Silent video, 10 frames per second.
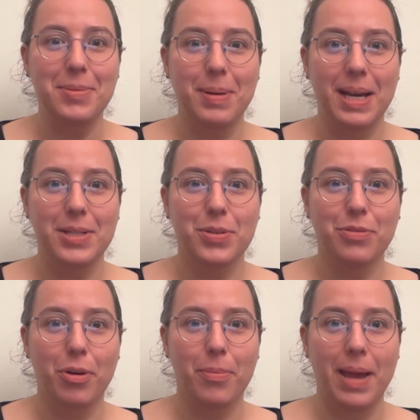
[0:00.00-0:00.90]
part
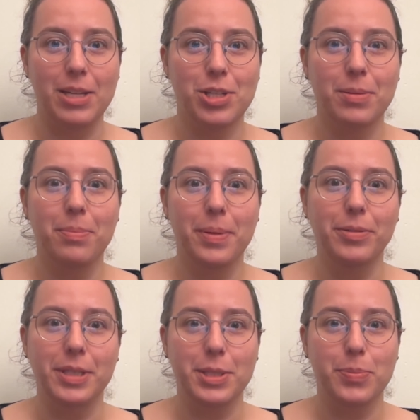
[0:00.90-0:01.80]
of our Magic
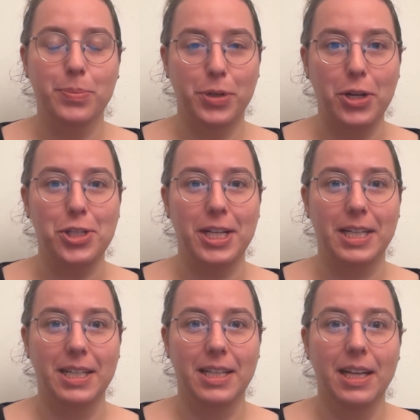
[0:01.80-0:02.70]
Mirrors
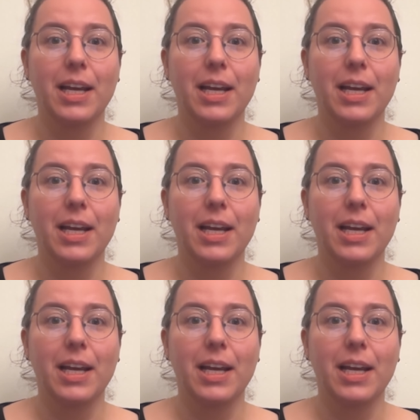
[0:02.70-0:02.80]
project,